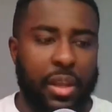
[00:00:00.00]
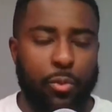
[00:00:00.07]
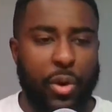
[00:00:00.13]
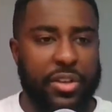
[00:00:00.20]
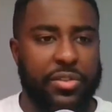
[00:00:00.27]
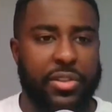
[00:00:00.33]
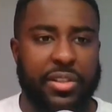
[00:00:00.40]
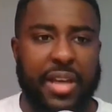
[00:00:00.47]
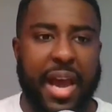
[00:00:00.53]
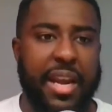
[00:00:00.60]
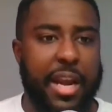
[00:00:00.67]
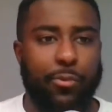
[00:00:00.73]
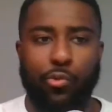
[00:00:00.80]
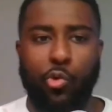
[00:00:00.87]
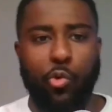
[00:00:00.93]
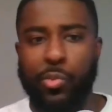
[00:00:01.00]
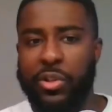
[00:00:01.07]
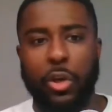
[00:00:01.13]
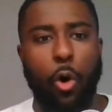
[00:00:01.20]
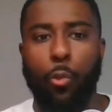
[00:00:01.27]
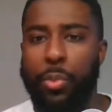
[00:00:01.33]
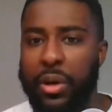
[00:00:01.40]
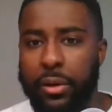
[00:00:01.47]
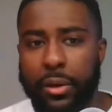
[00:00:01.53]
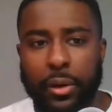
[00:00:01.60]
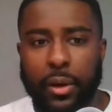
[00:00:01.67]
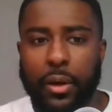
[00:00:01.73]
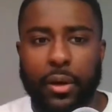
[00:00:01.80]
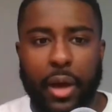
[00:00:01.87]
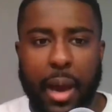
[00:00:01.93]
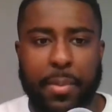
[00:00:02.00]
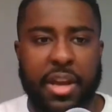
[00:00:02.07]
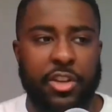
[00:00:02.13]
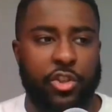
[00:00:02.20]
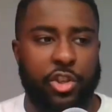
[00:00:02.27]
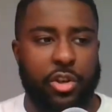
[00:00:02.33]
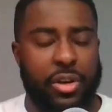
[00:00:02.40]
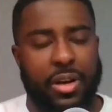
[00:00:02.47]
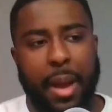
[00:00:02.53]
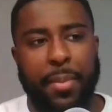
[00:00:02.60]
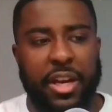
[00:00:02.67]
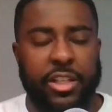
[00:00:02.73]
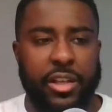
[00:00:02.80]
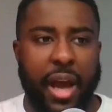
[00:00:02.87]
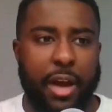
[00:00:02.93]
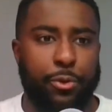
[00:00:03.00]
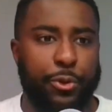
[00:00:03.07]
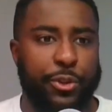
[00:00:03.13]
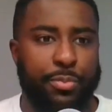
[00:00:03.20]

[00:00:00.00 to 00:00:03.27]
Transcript: The rest of the tight end room is open. I mean, Jonnu